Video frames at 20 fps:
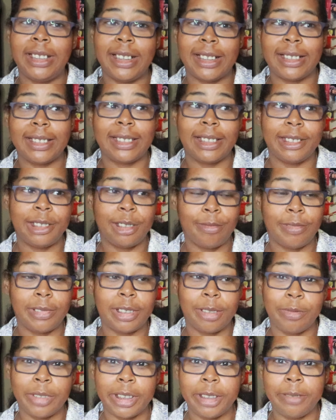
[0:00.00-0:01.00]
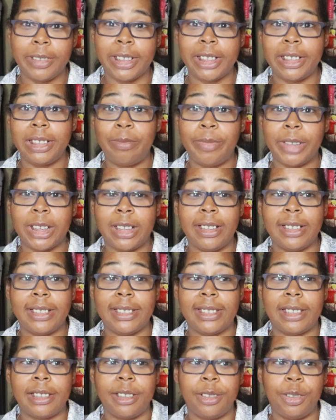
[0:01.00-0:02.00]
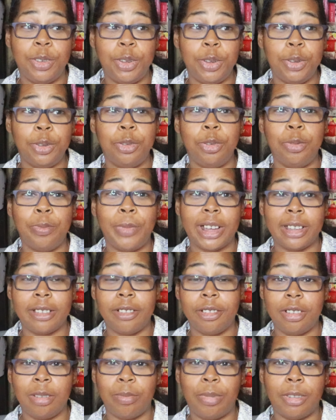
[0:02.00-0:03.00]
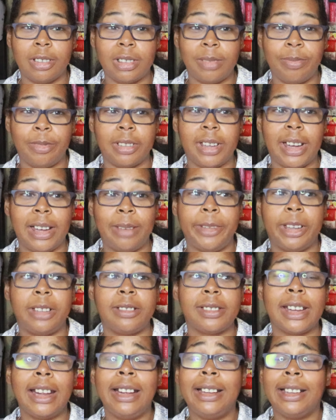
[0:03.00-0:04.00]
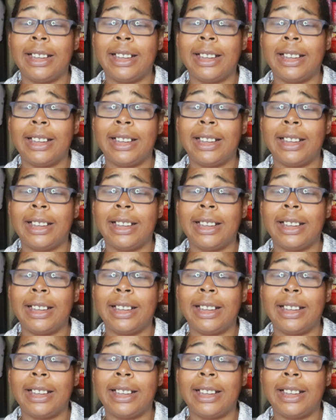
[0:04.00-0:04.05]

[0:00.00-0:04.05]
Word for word: Yes, this was a reread because the new Magnolia Parks book came out